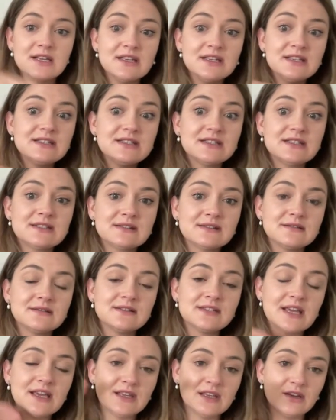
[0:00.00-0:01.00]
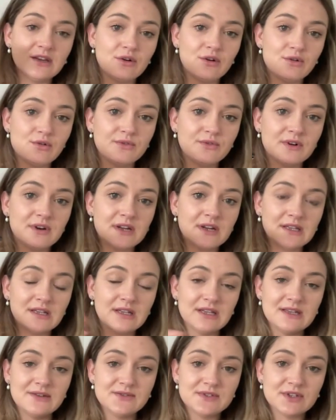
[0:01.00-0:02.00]
is taking over
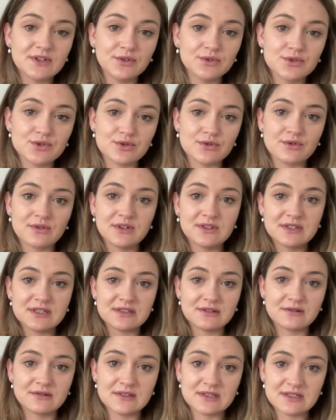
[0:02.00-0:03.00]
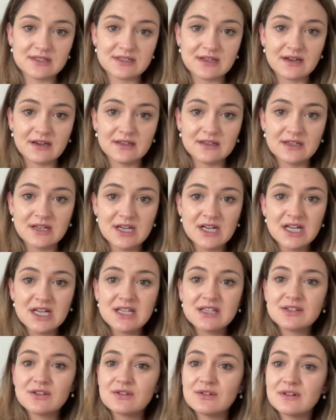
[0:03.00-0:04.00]
and leaves cultural concerns aside.
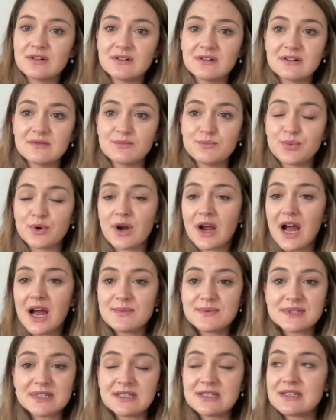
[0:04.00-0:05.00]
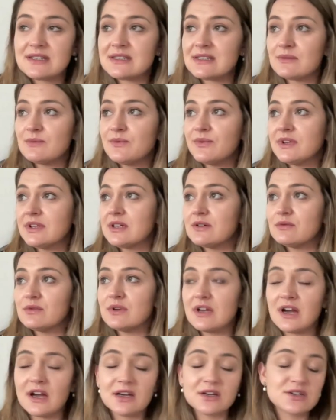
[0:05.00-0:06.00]
So perhaps this is something that
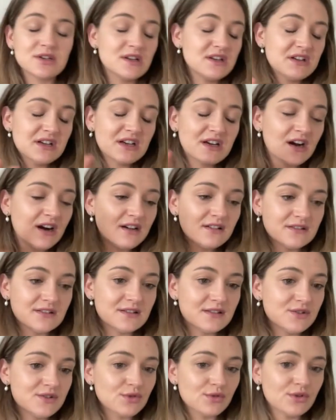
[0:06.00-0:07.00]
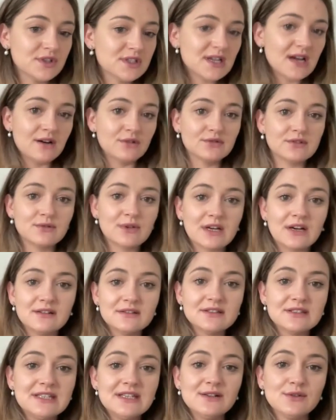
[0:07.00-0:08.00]
we actually can't sort out, we
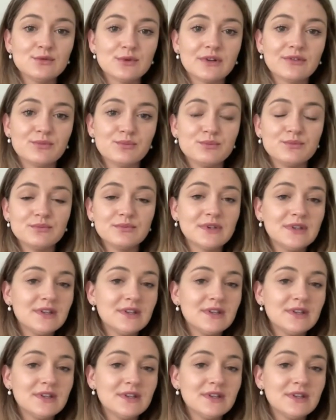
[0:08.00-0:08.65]
can't deal with